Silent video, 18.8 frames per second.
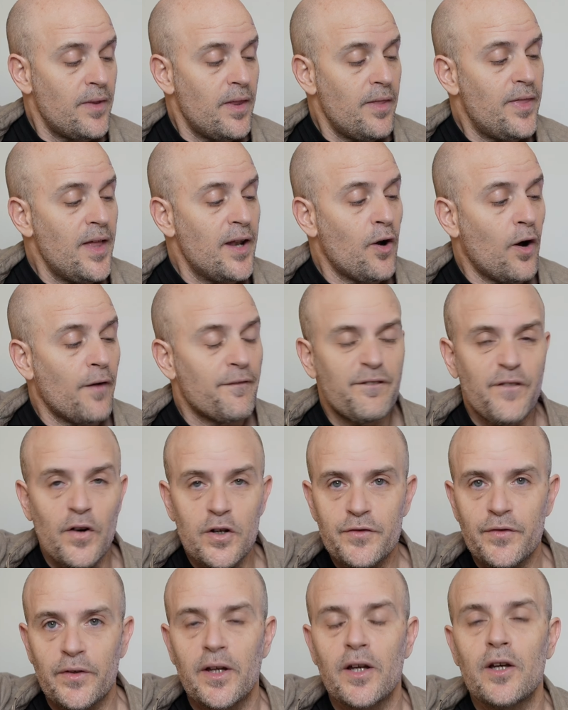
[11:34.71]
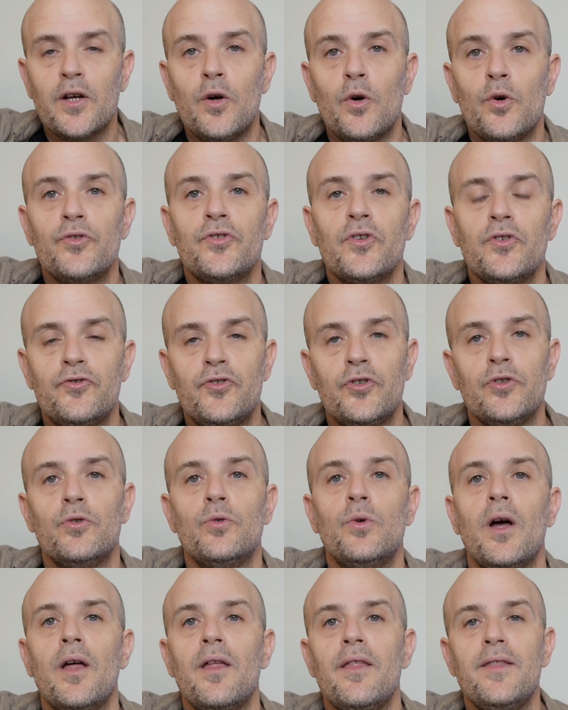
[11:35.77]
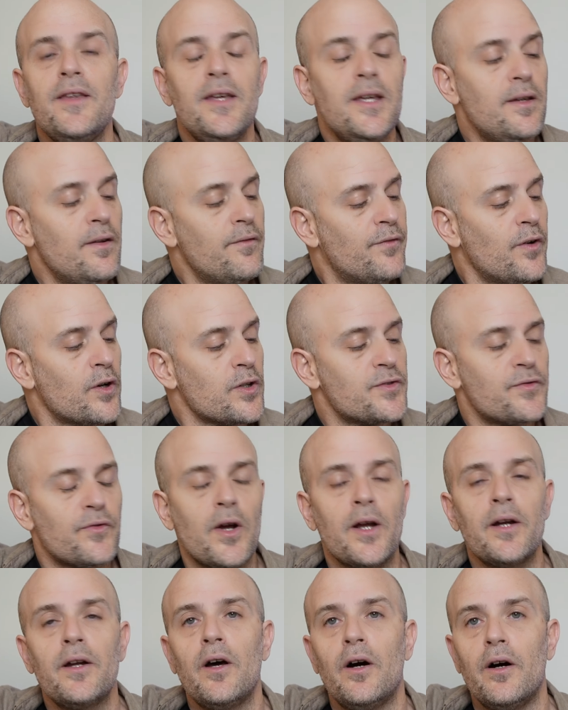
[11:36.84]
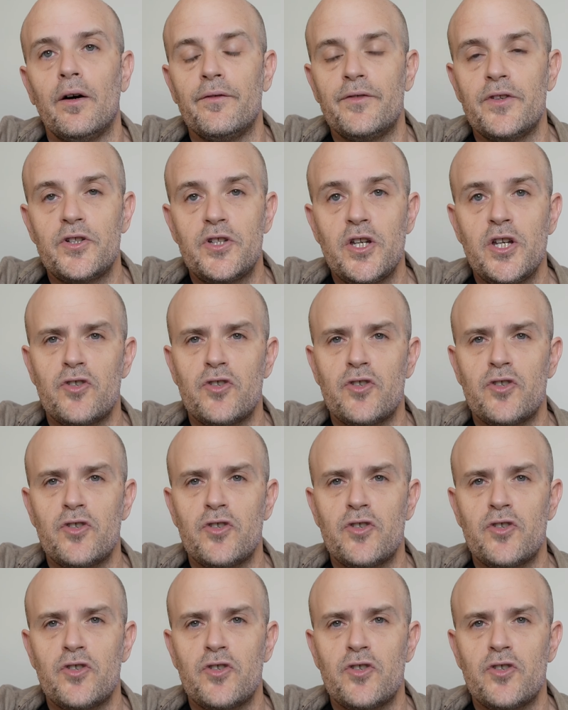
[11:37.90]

then our first finger goes to the first fret of the G